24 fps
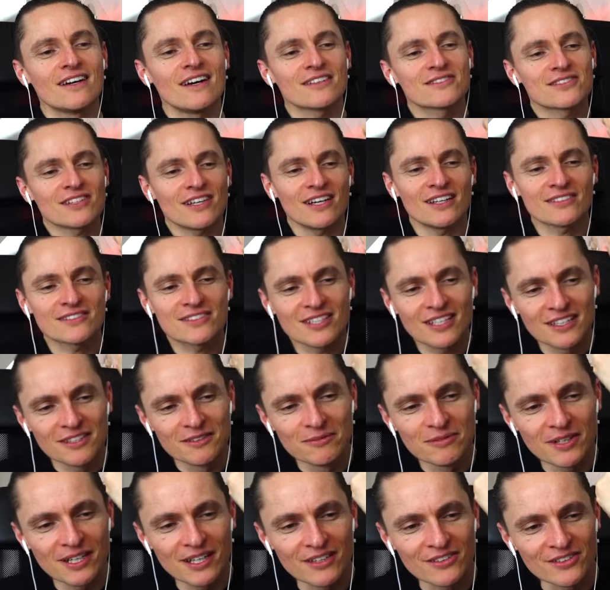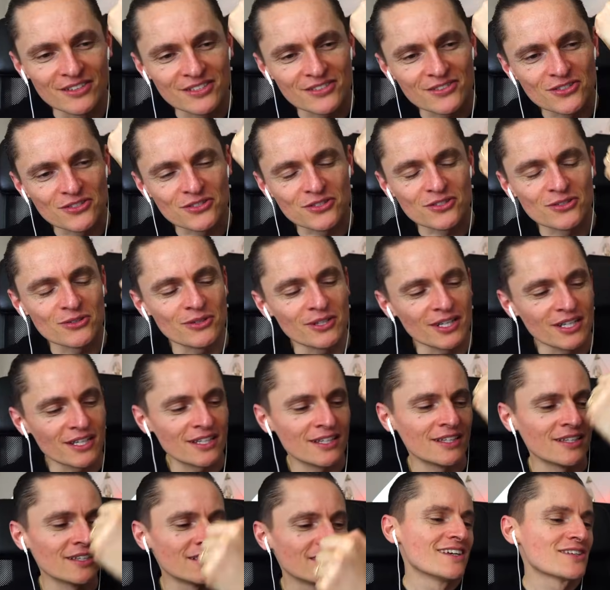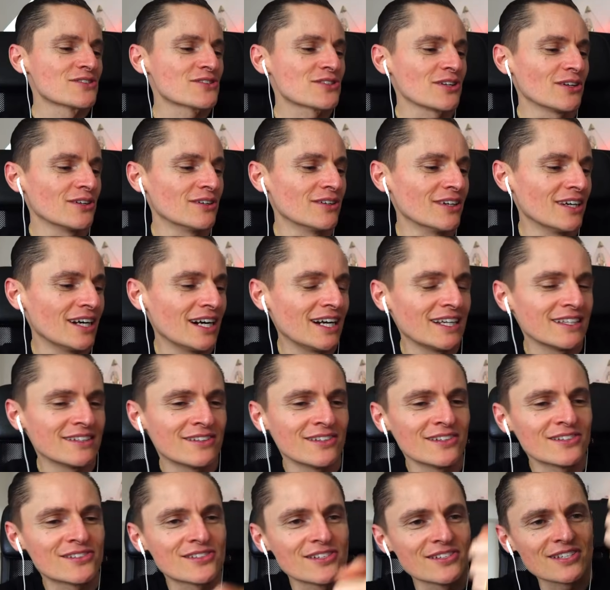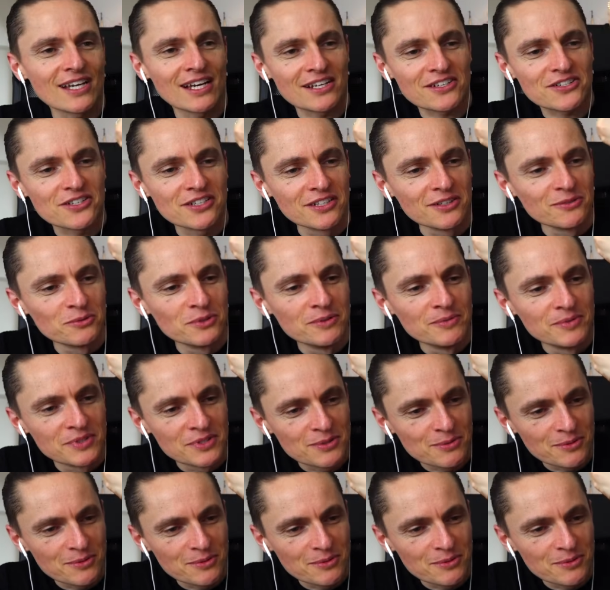I'll tell you about this just quickly. So this is actually a woman's